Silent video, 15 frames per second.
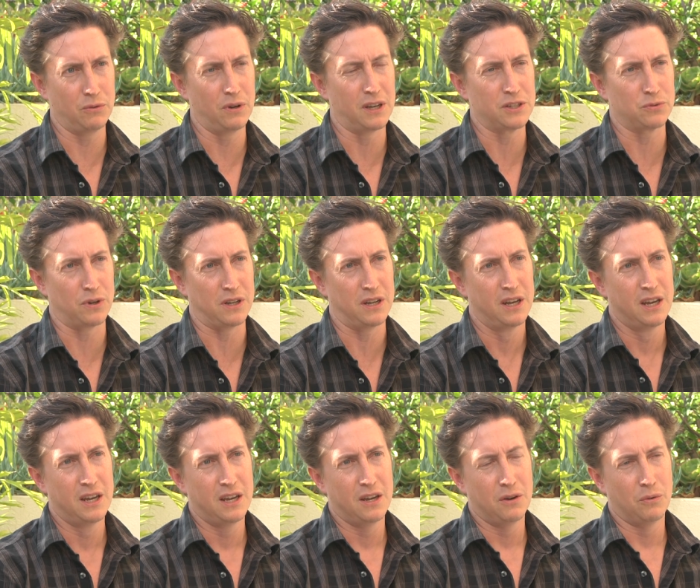you realize what,
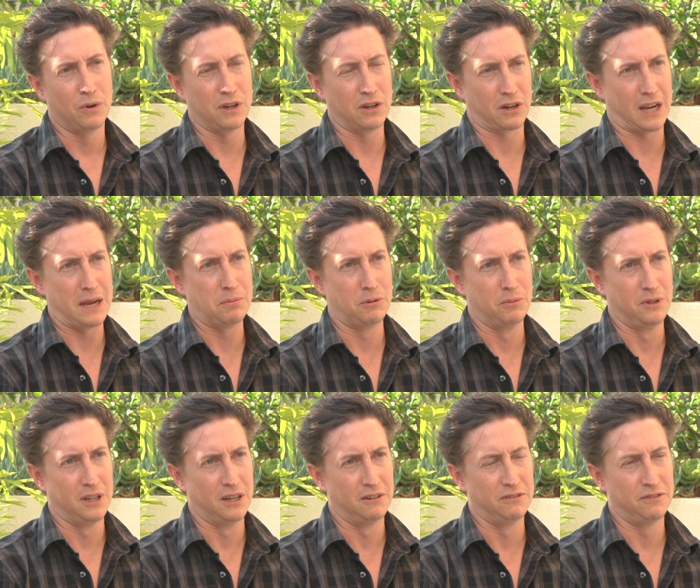what you're
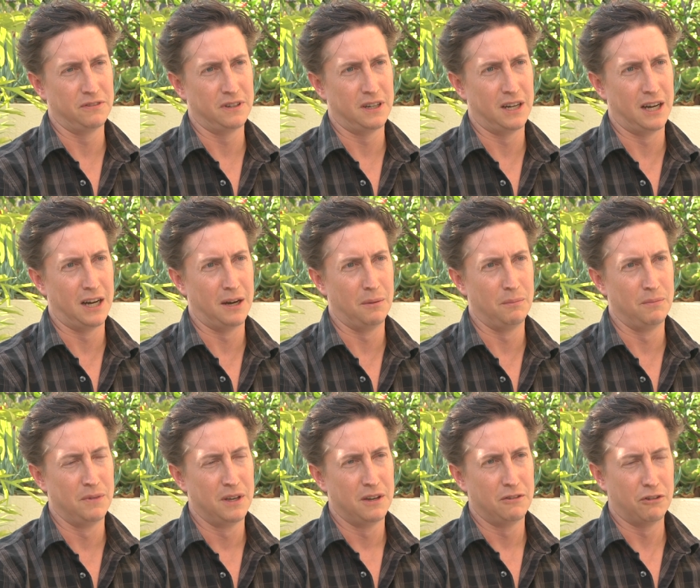capable of um,
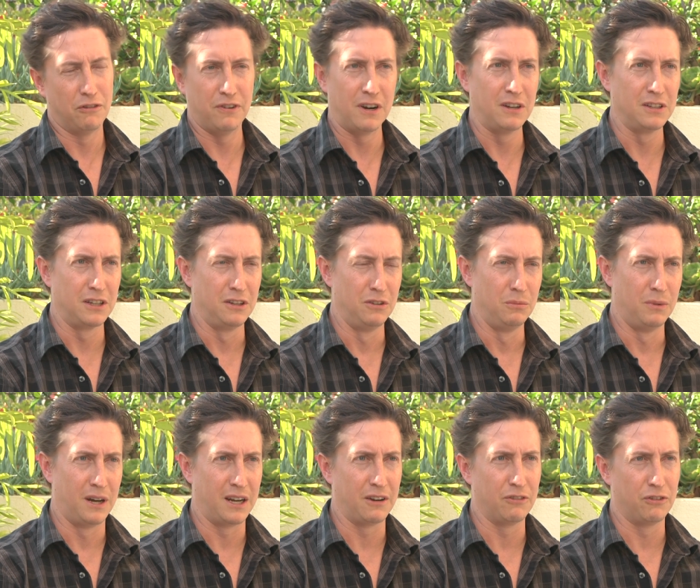for very little
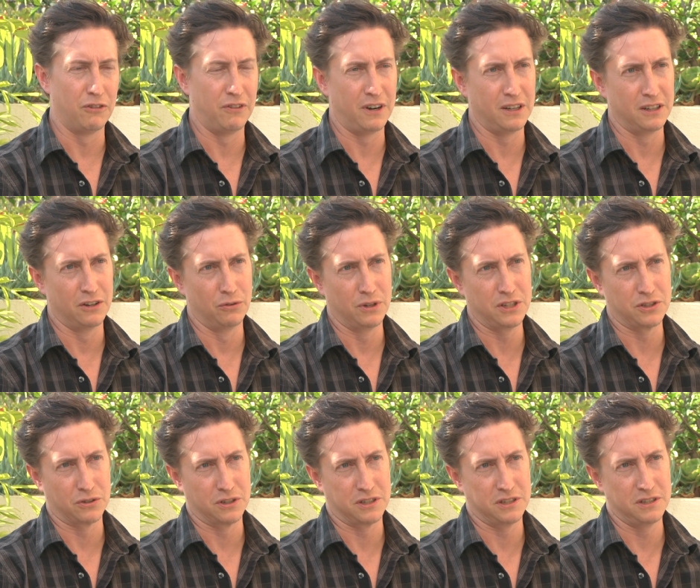money, for very little
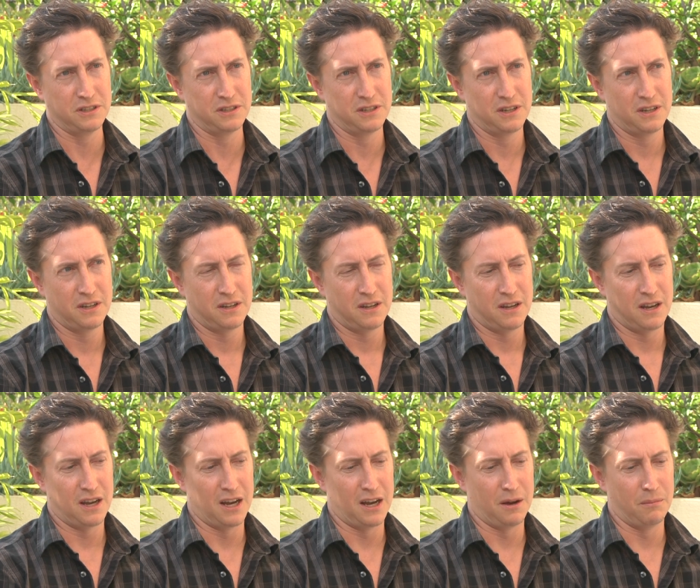resources.
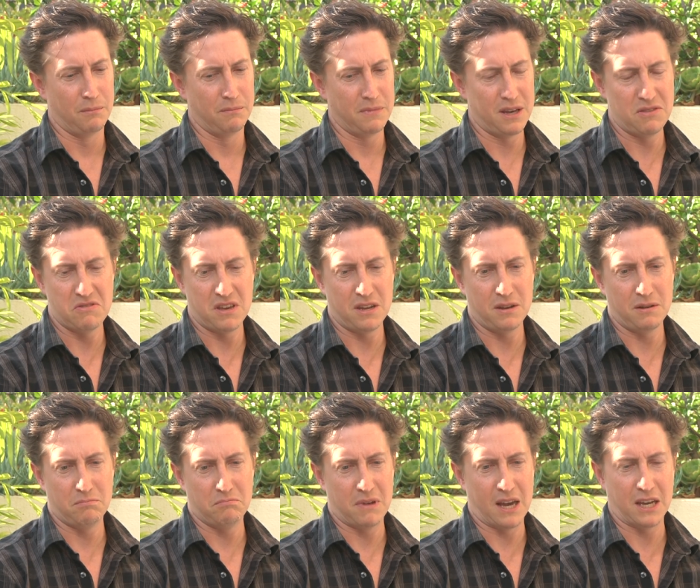Um, and then
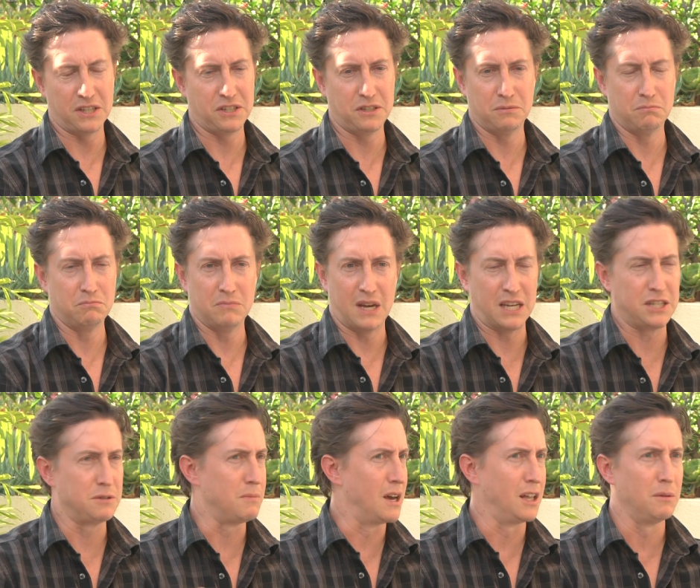add some, add
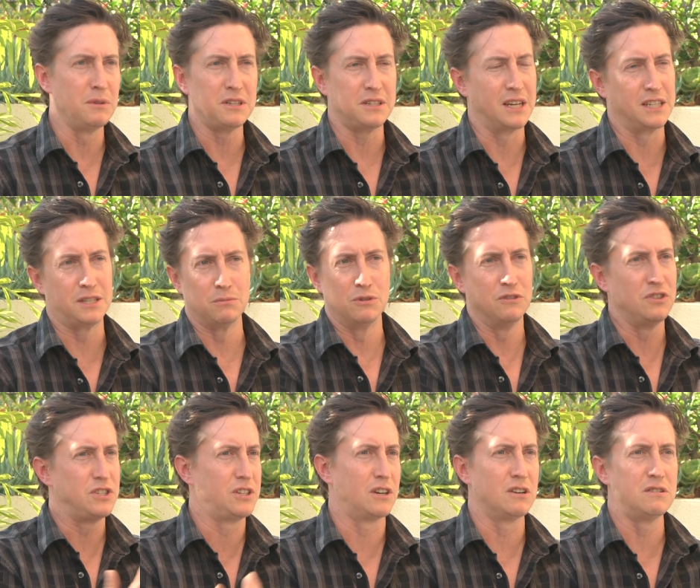some elements, add some
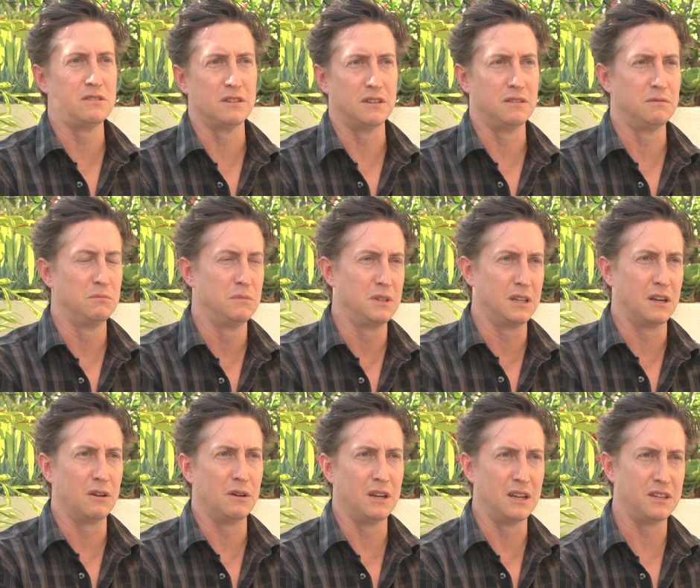movie stars, and, mm-hmm. you
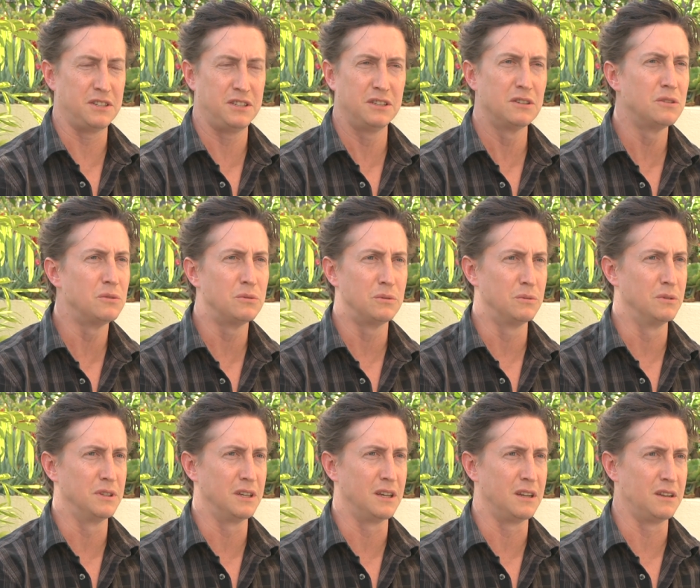know, and it's still
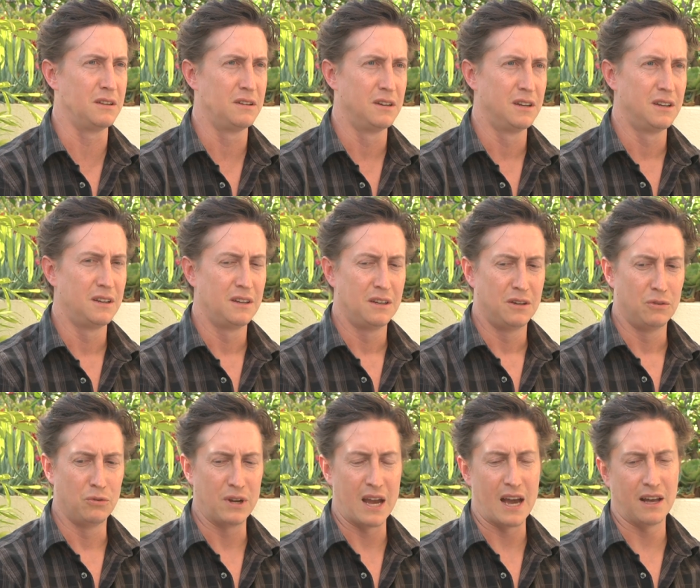within
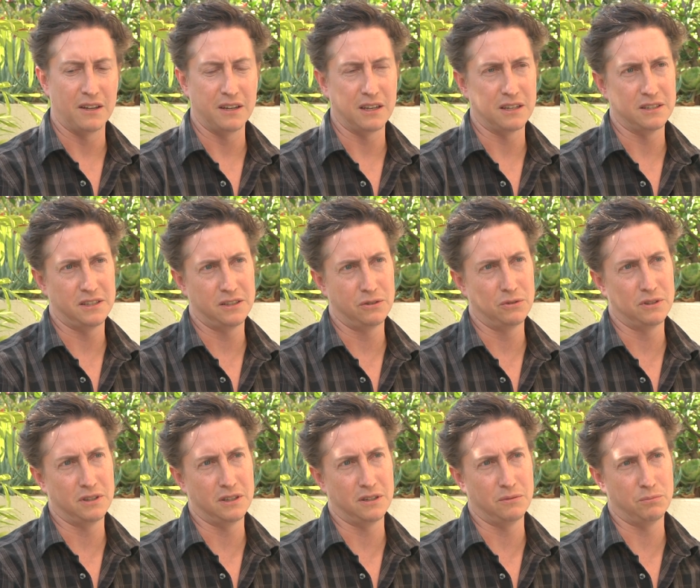reality and still
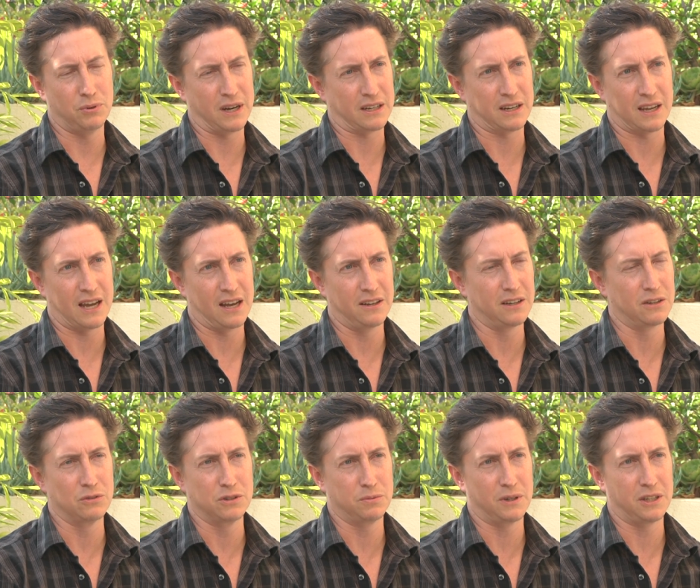within practicality
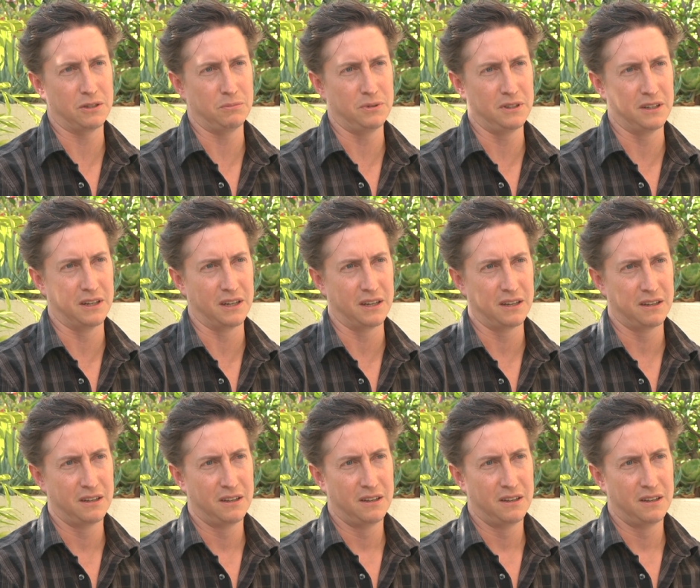and responsibility.